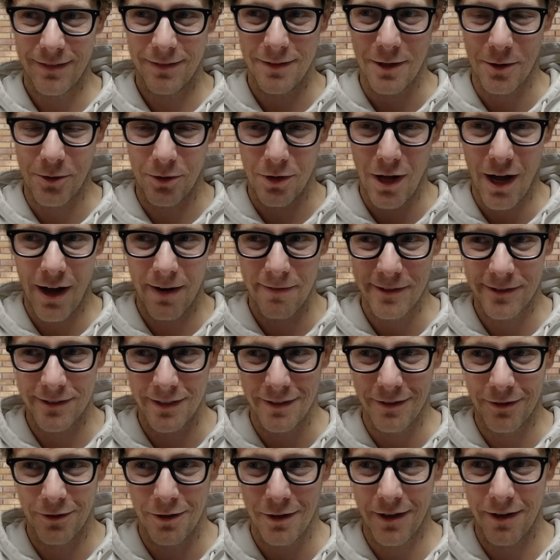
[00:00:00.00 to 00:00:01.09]
They're
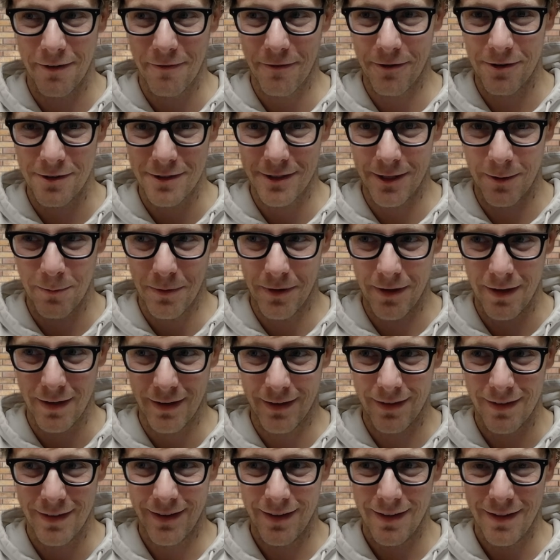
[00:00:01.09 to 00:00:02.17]
obviously looking for
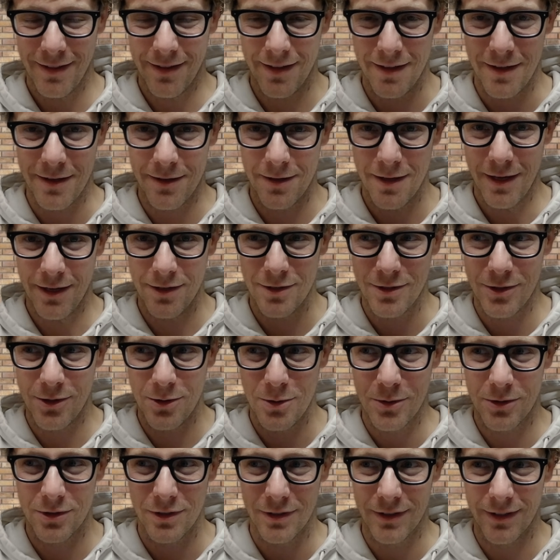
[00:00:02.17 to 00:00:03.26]
something that is
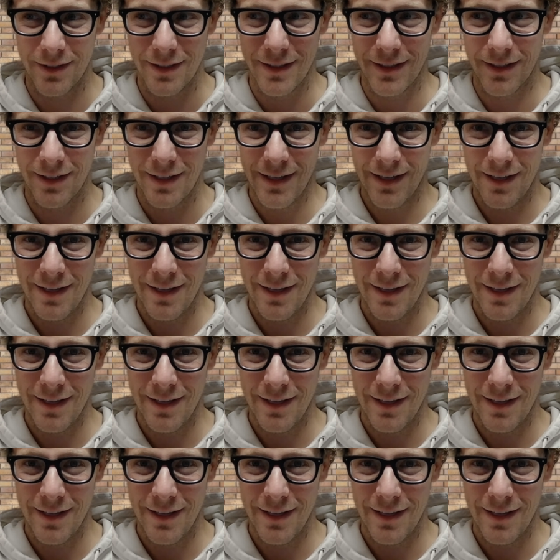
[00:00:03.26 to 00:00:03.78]
usually